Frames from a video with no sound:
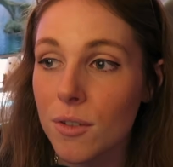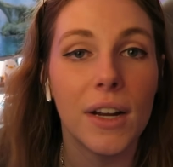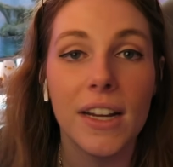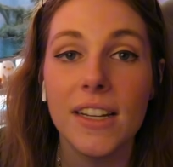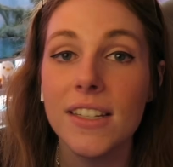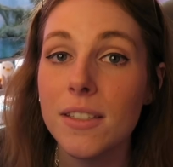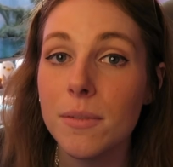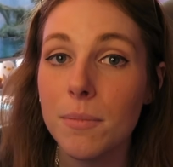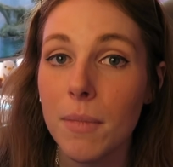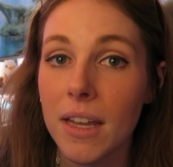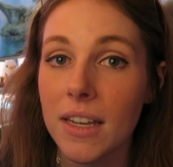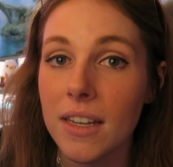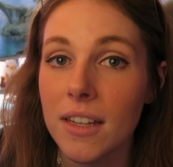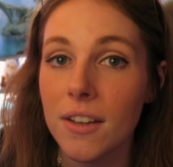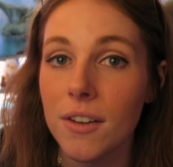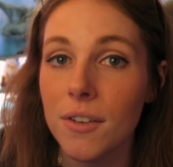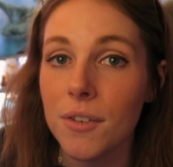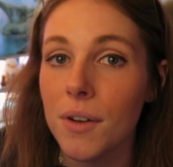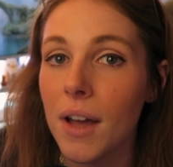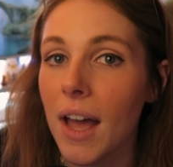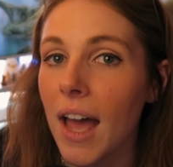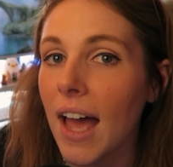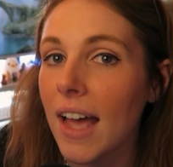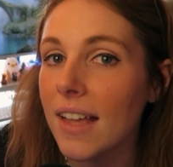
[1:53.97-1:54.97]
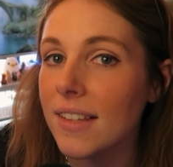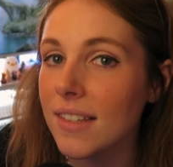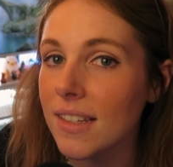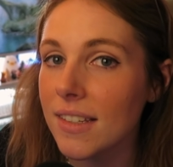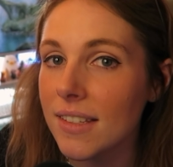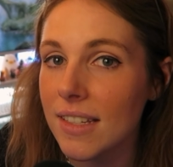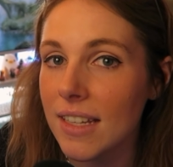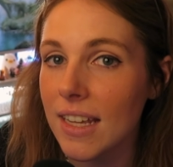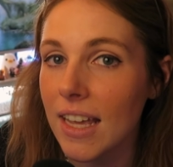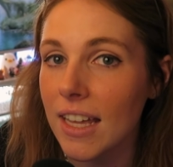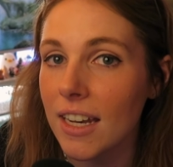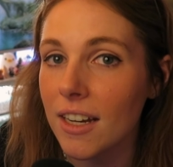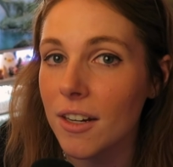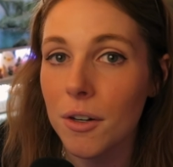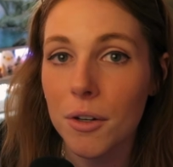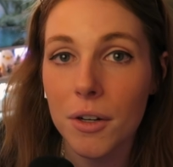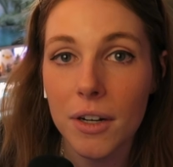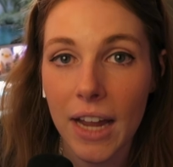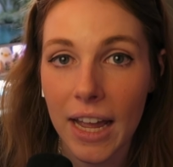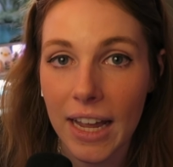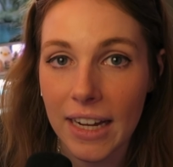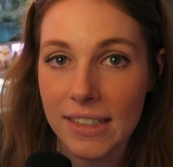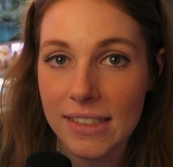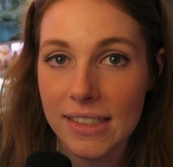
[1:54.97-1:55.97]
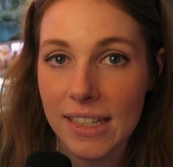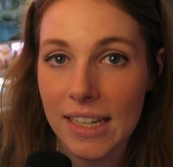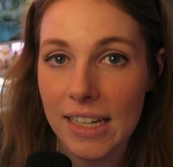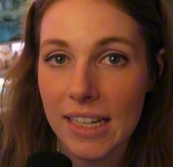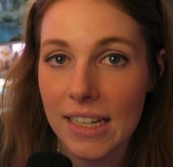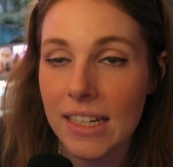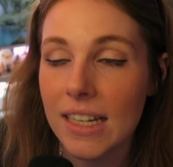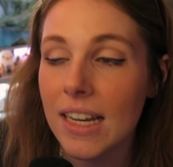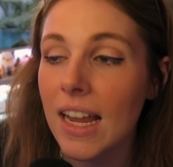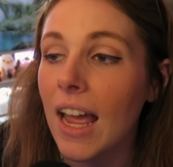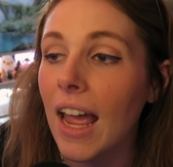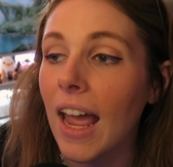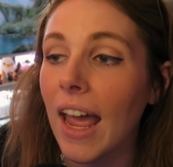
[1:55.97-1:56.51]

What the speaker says: RaceMenu, SSEdit or XEdit,